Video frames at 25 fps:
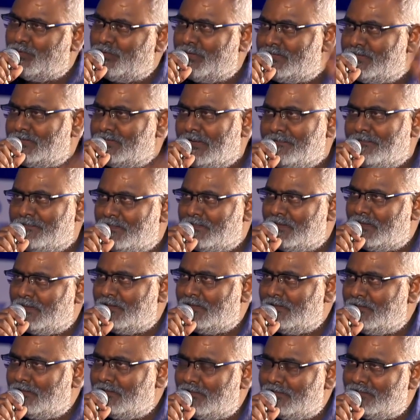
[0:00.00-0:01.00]
to itself,
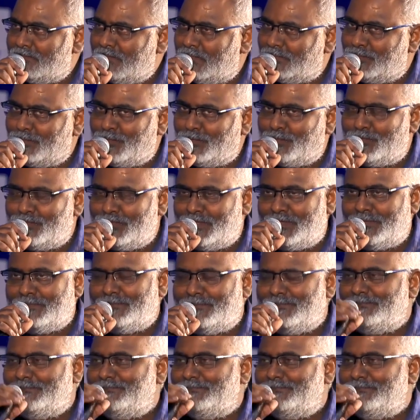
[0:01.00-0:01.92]
uh, Sadhguruji.